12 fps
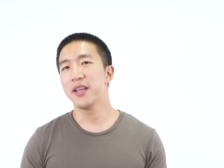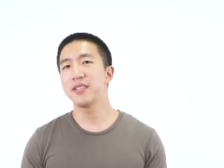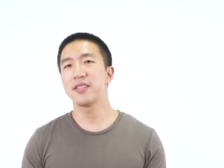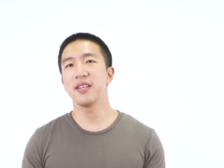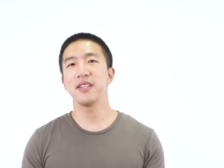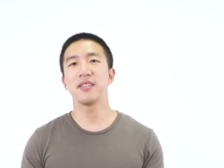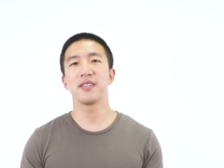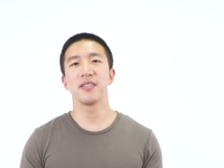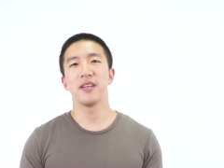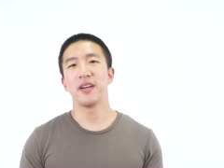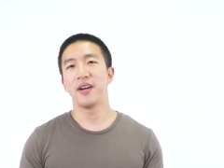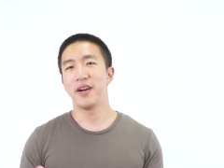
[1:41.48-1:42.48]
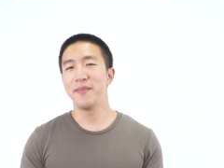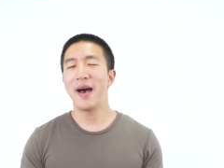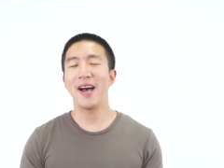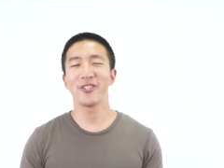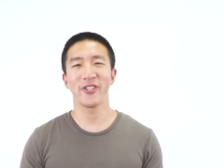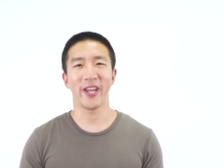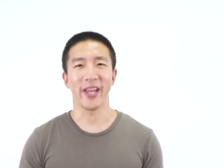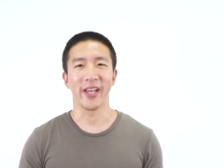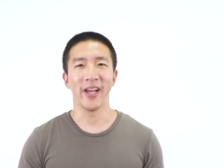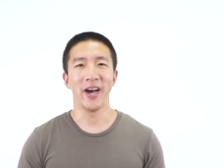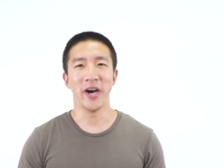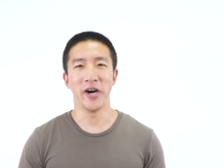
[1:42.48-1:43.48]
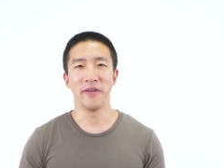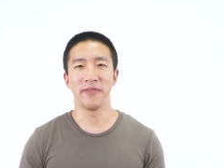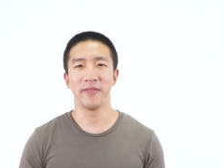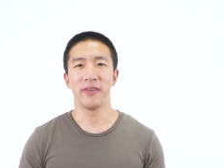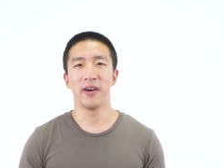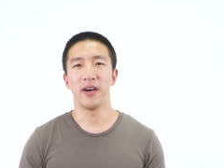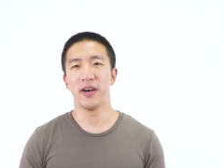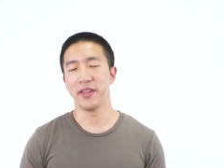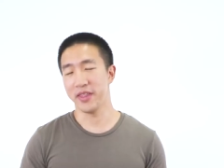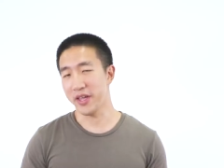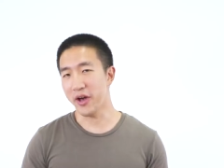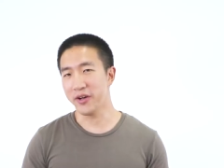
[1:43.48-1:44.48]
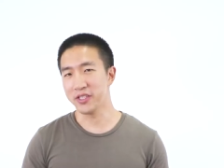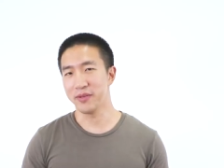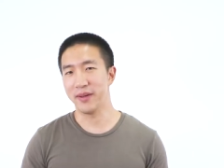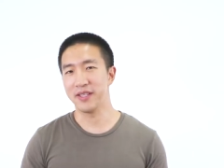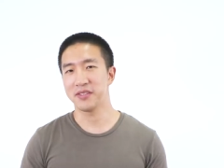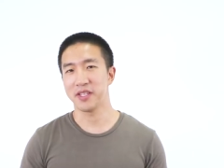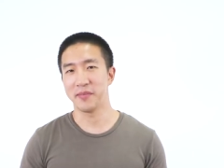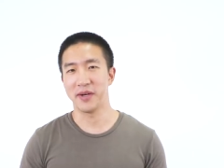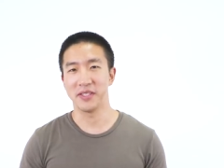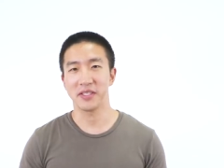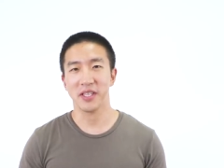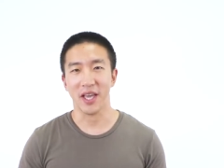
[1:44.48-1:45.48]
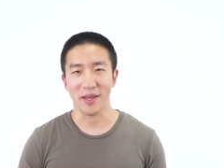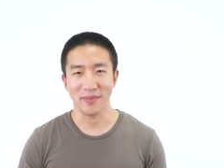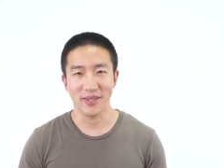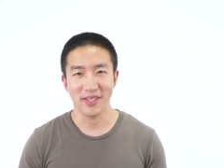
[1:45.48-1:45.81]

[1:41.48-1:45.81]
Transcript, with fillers: This is her imagining of the ultimate summer escape.